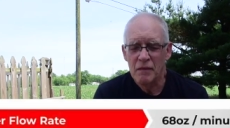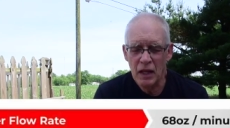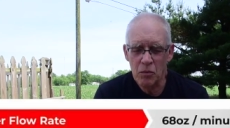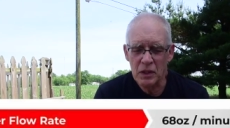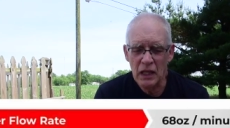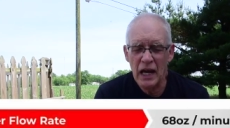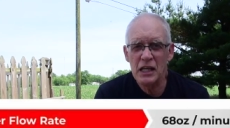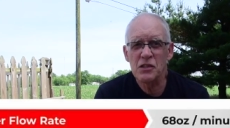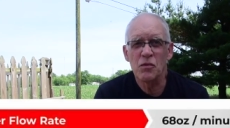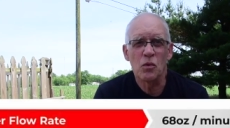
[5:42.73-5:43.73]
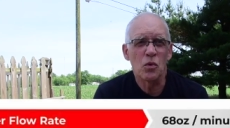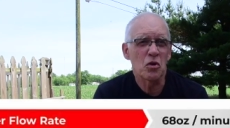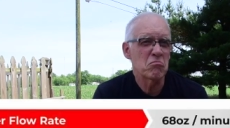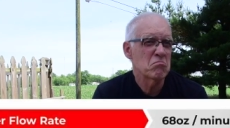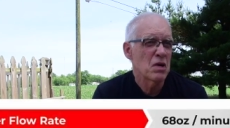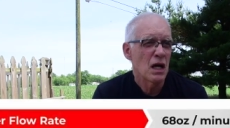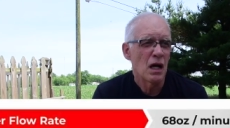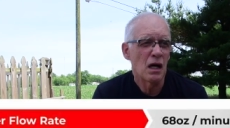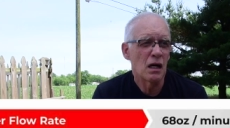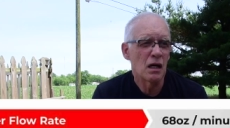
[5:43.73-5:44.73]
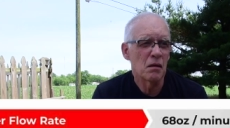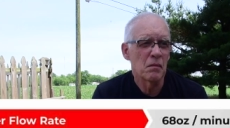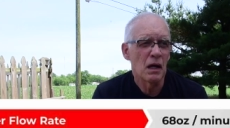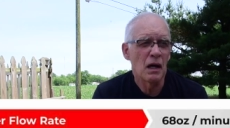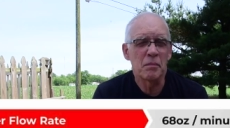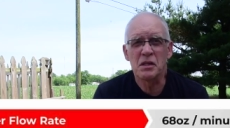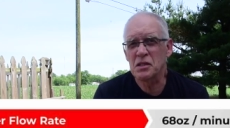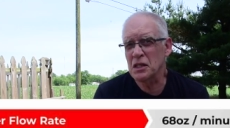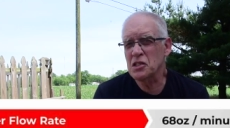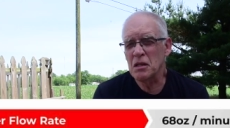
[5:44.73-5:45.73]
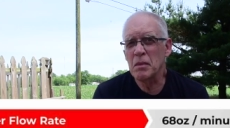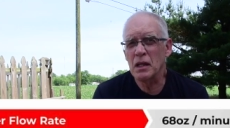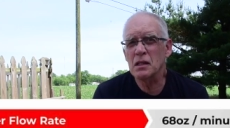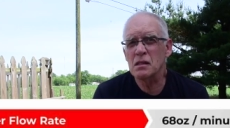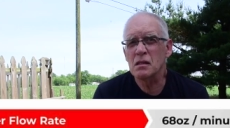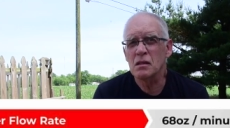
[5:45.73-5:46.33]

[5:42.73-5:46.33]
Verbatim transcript: that it would last for um, up to sixty minutes.